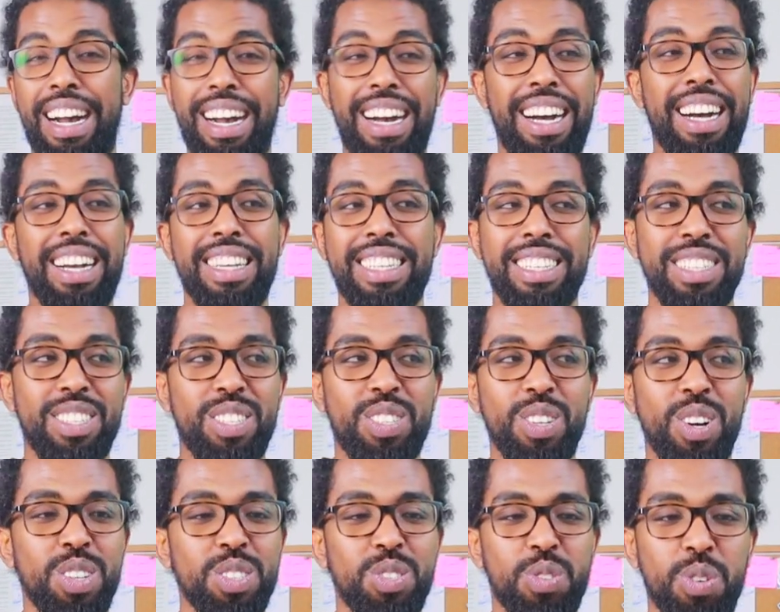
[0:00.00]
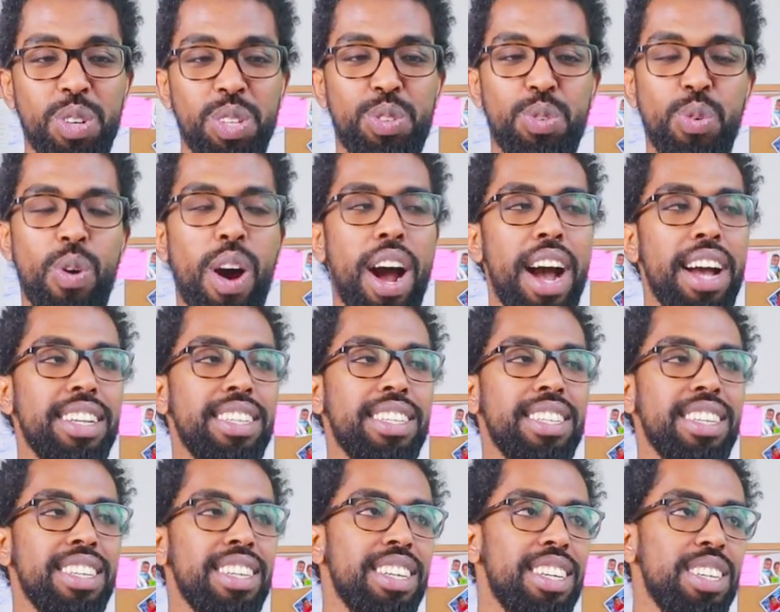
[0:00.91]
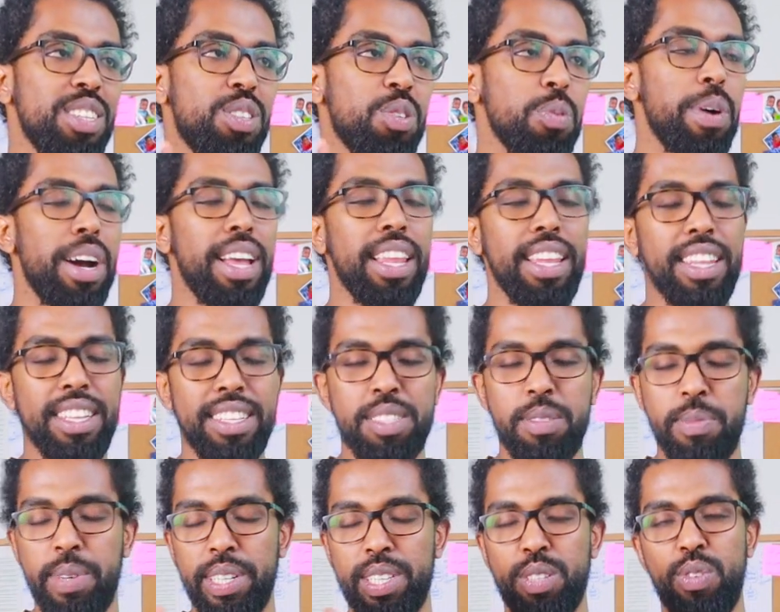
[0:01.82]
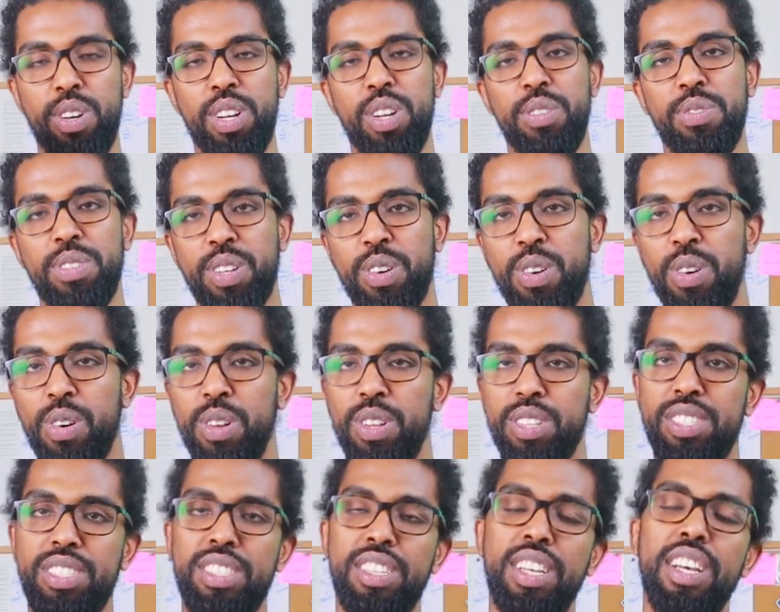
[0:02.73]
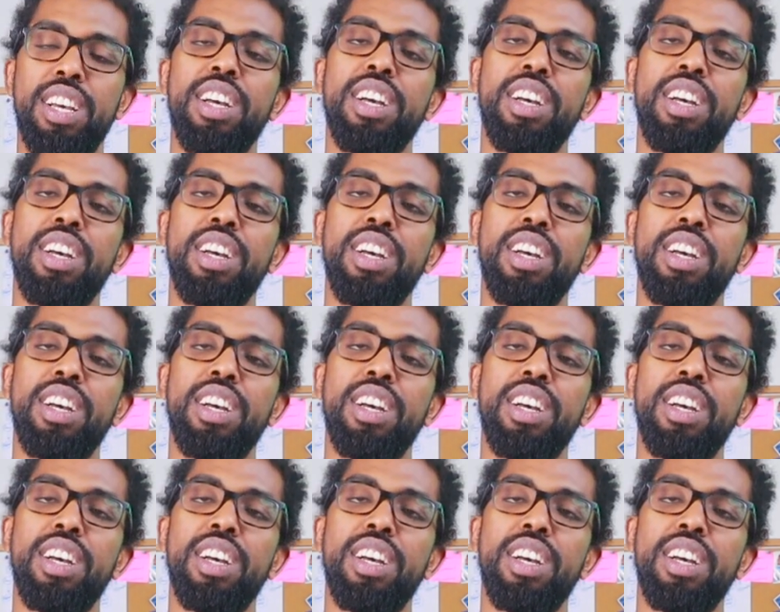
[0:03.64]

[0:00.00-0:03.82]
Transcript: I don't want to add to my list, but one of the goals